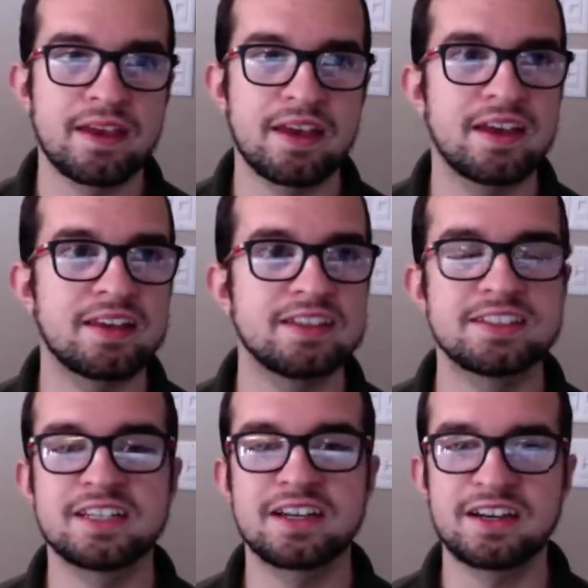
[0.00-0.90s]
And
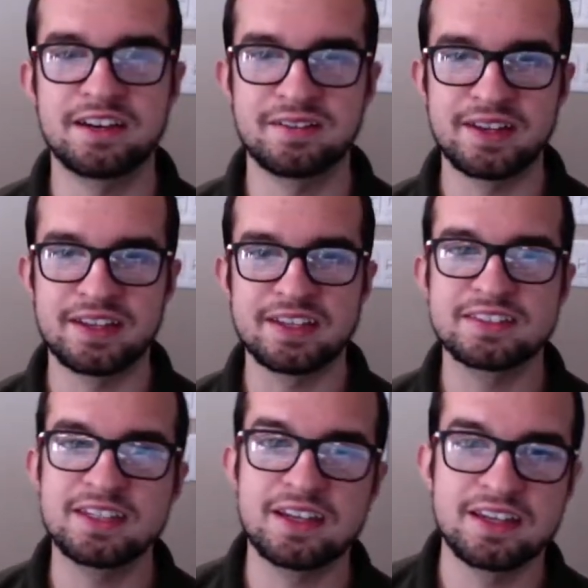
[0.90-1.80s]
she couldn't really
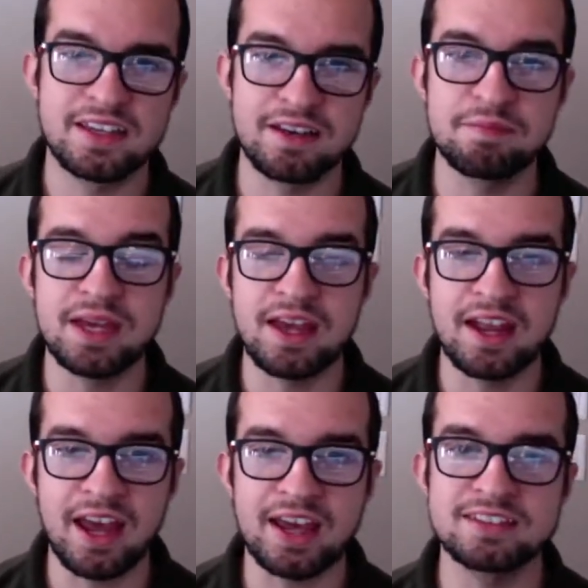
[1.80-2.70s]
give me
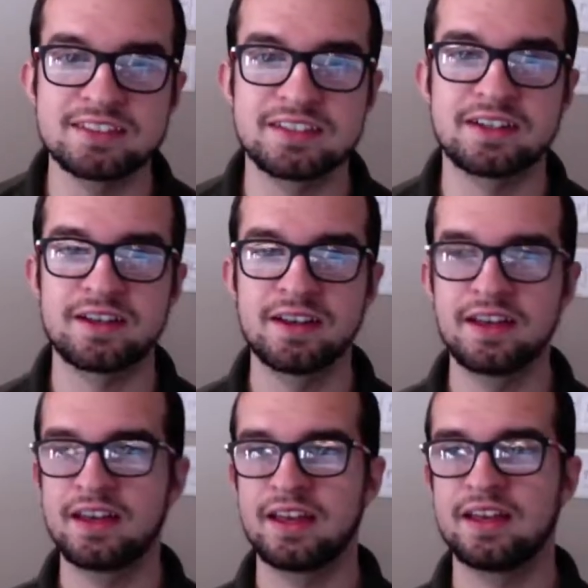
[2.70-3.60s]
an answer.
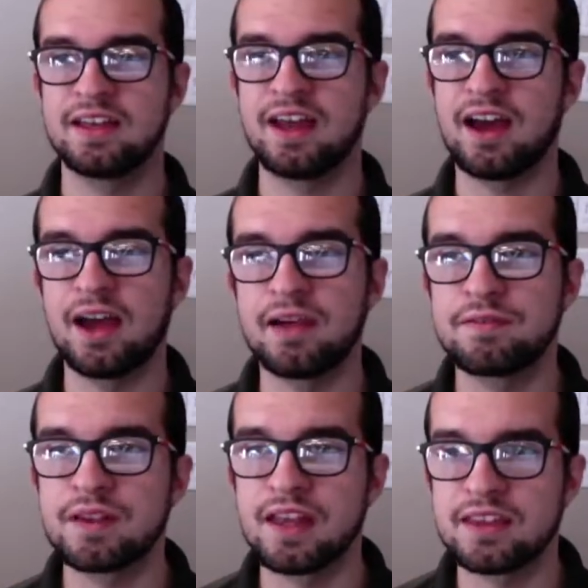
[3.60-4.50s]
And I
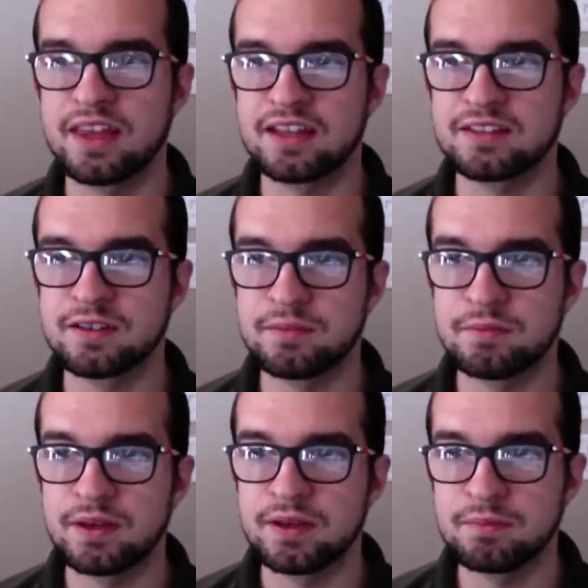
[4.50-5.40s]
feel like that's
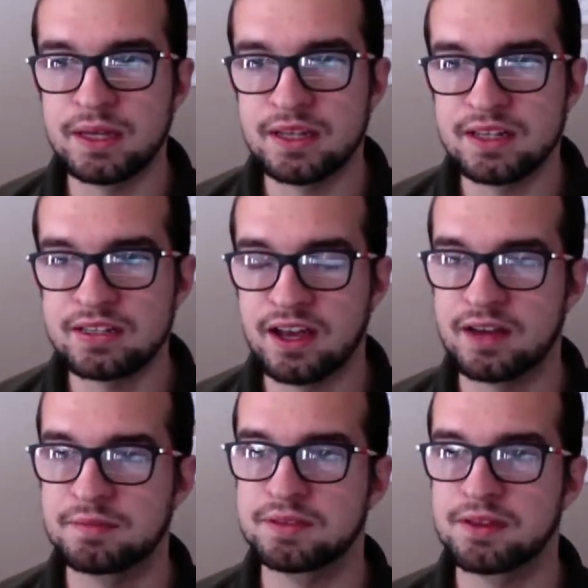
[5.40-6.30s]
many
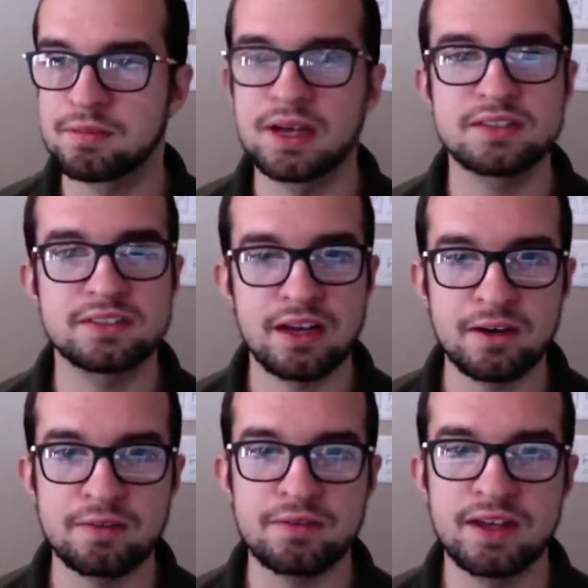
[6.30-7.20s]
times
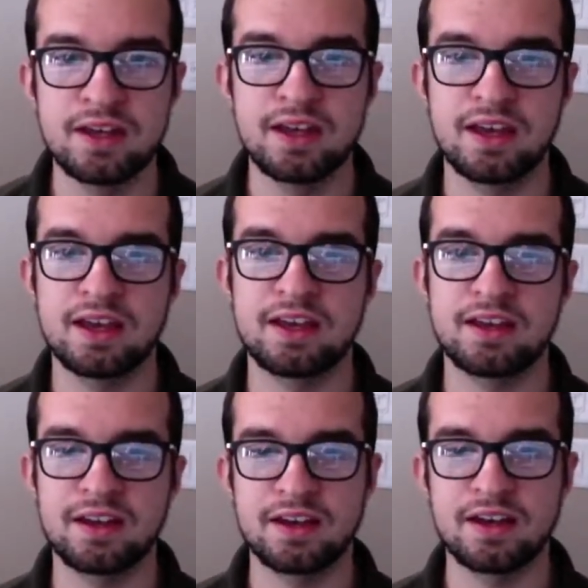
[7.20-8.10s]
myself
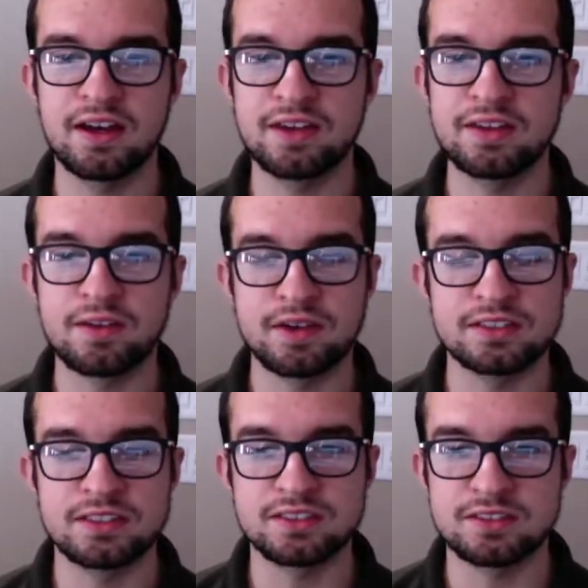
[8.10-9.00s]
and other
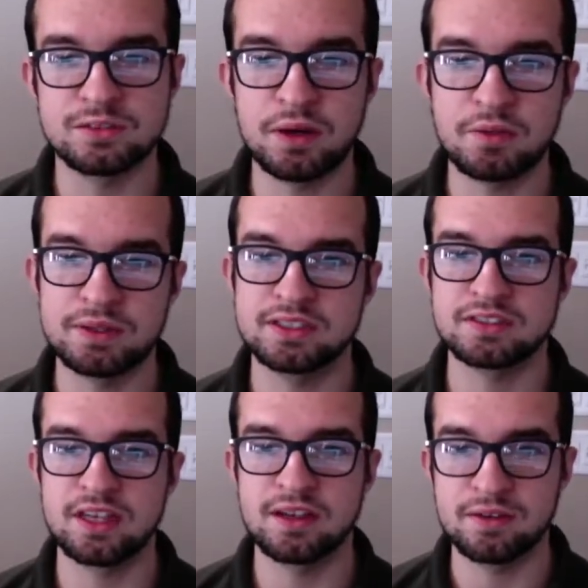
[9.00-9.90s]
Christians as well. We
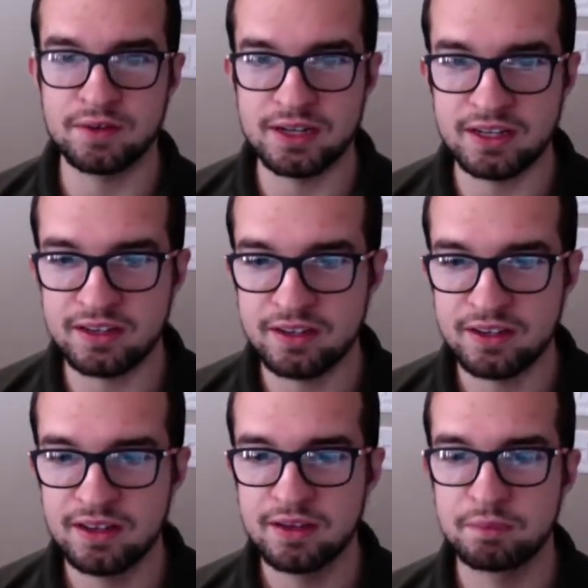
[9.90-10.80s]
just like read it.
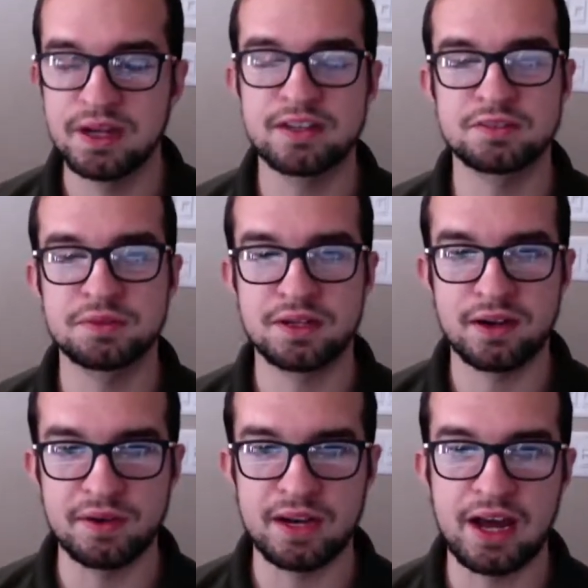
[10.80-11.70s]
But as we're
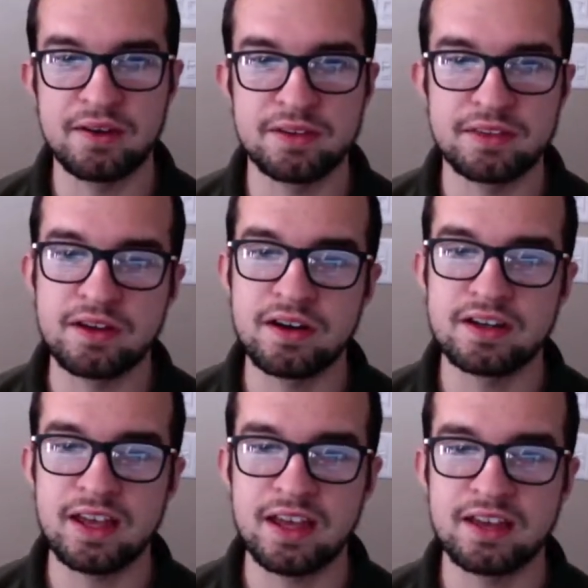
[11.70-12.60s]
going out through our
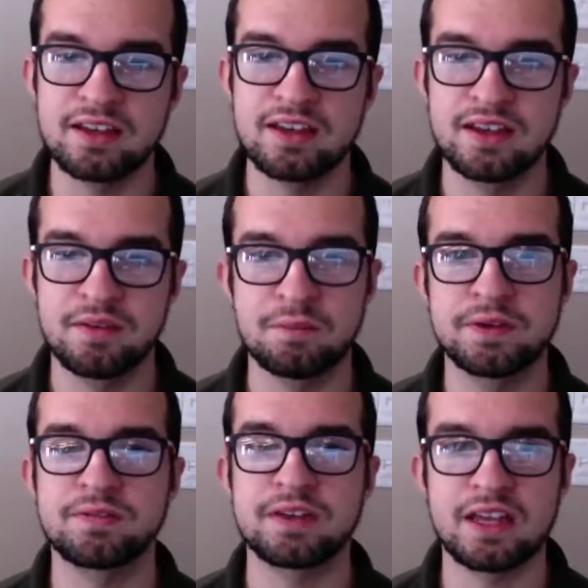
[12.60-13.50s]
day,
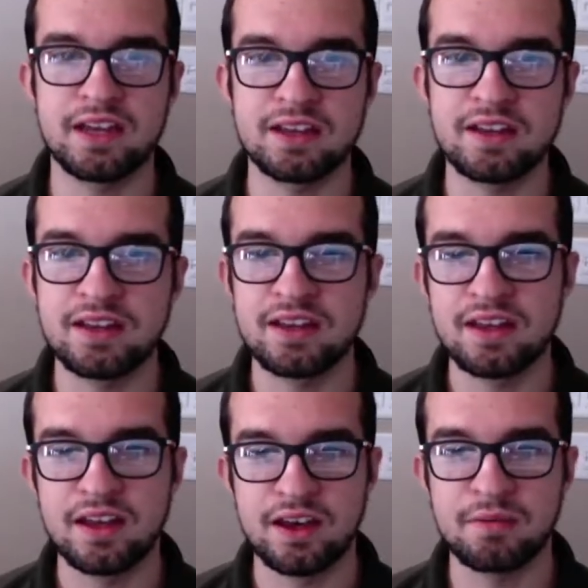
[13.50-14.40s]
we forget
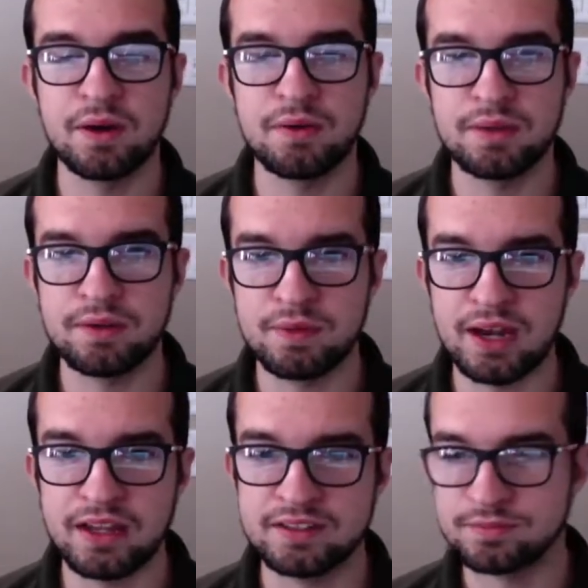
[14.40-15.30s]
what we
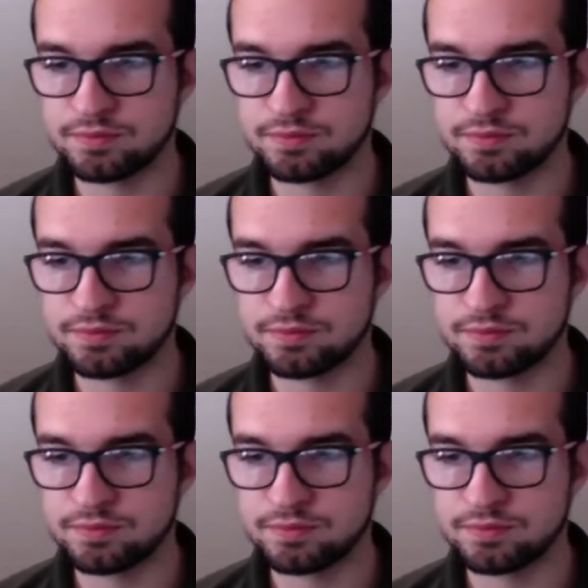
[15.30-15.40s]
read.